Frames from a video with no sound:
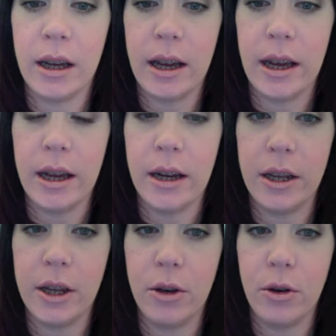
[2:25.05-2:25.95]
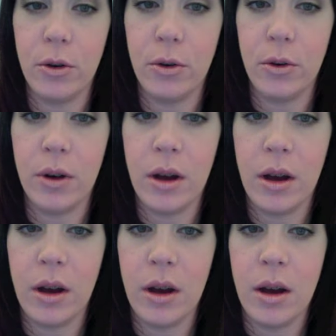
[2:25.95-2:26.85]
and you
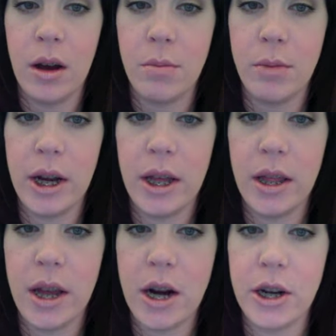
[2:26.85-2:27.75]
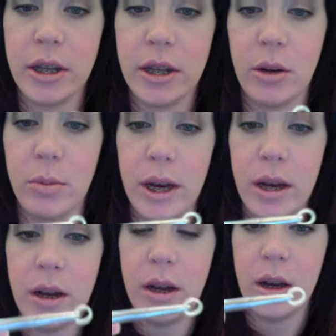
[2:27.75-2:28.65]
put it in there just a little bit.
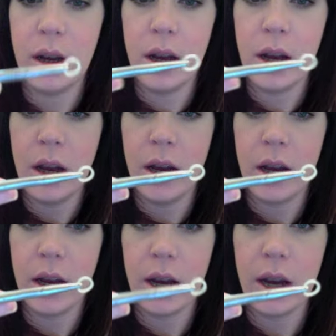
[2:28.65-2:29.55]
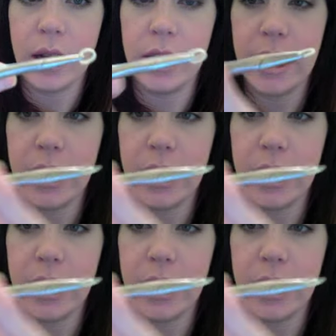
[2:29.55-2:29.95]
Click it